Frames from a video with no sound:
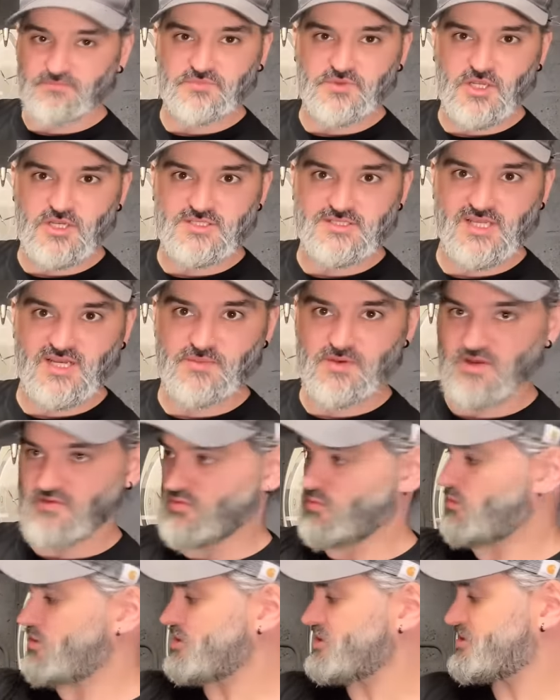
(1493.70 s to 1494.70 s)
does need a bit of a
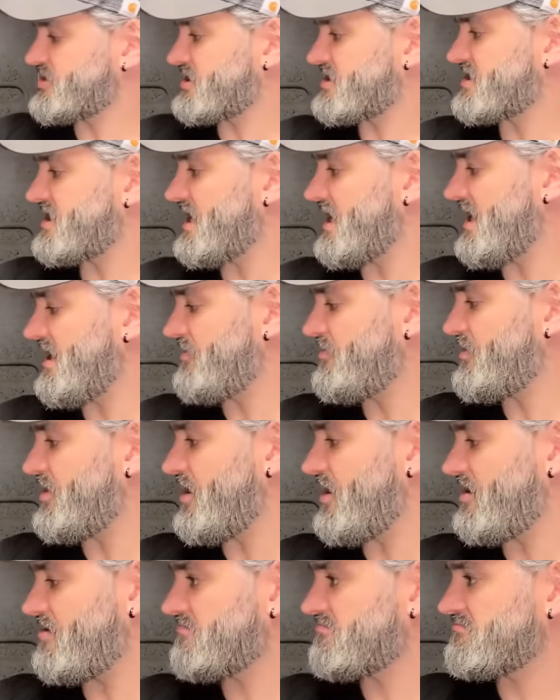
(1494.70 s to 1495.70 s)
wash just there,
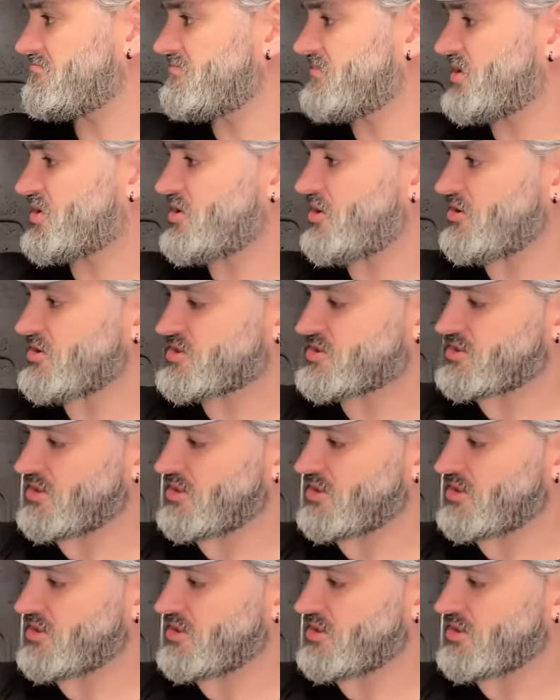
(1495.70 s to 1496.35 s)
but Lacoste